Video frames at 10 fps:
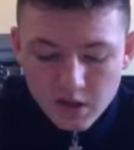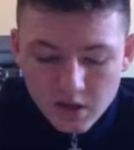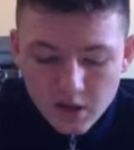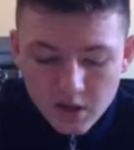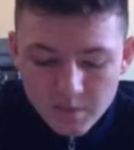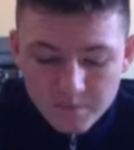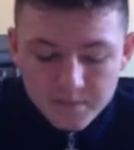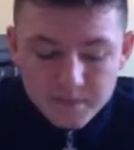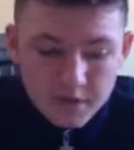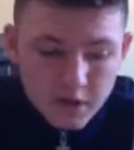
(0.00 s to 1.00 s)

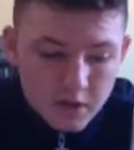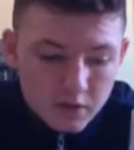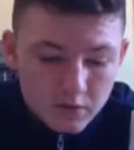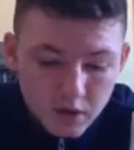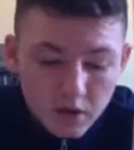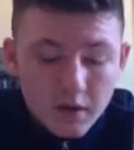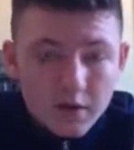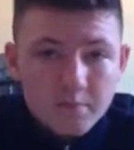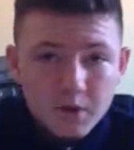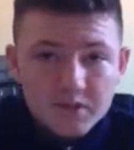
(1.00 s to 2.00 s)
The
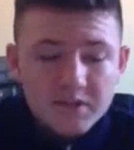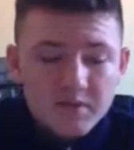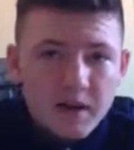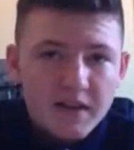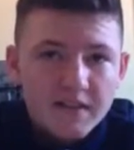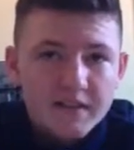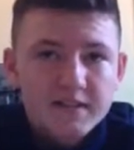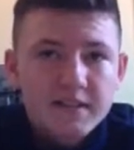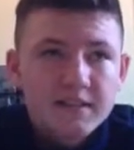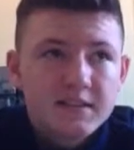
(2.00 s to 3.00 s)
positive about
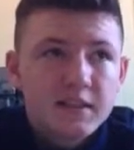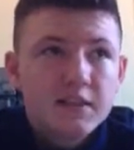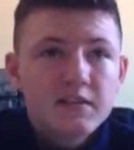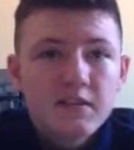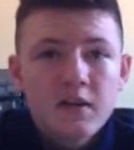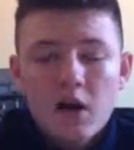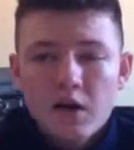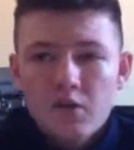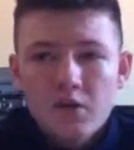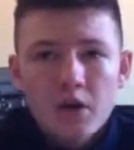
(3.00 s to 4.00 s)
this is that the
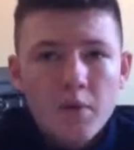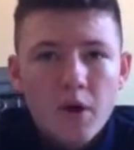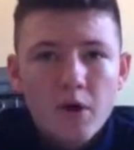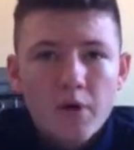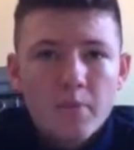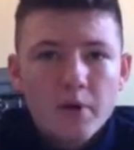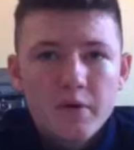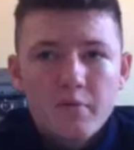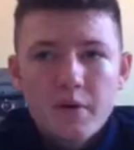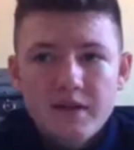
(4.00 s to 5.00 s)
client could go home
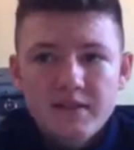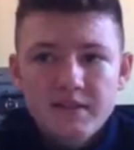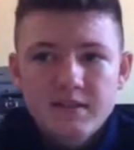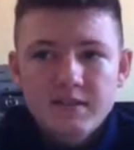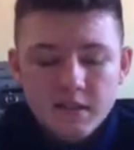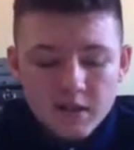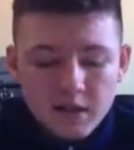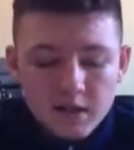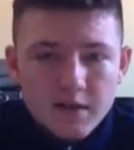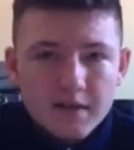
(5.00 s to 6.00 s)
and practice
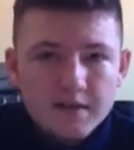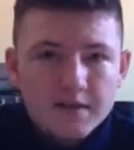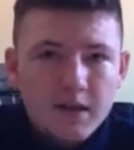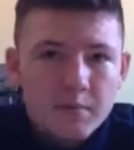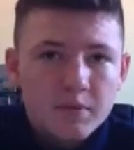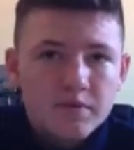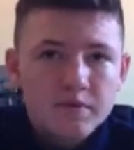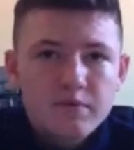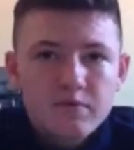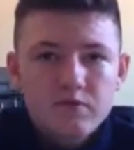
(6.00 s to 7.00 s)
this type of
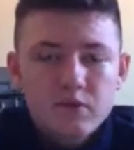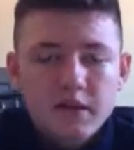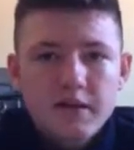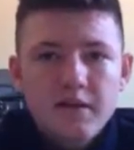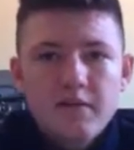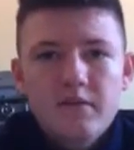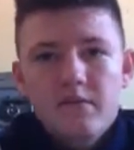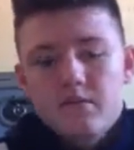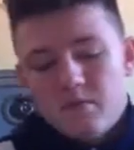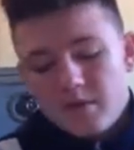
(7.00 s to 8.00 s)
training
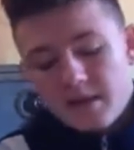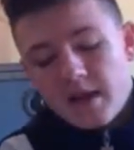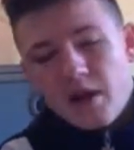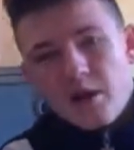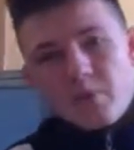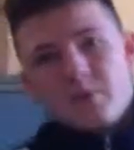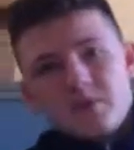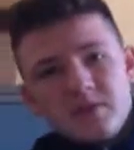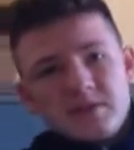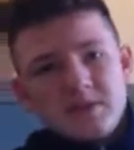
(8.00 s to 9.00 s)
when they get home
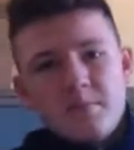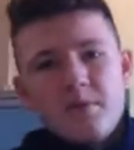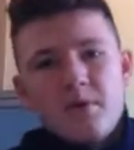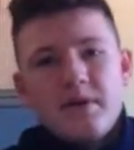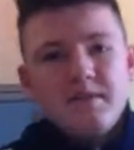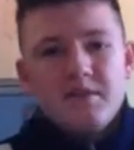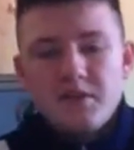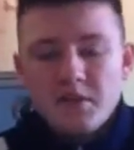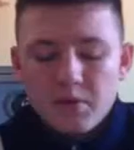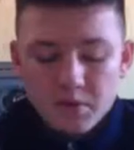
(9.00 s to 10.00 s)
because it's simple and easy to
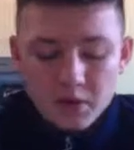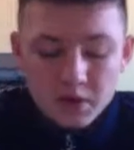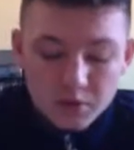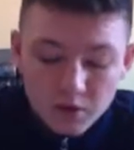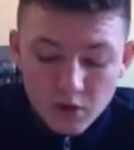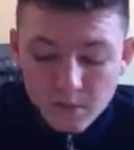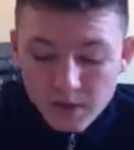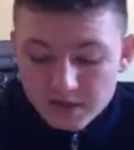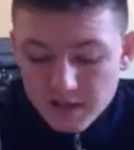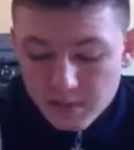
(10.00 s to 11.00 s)
do and you can do it
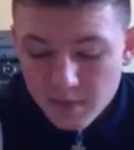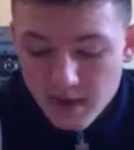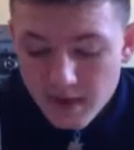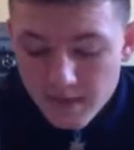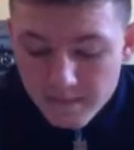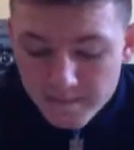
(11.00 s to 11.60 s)
almost anywhere.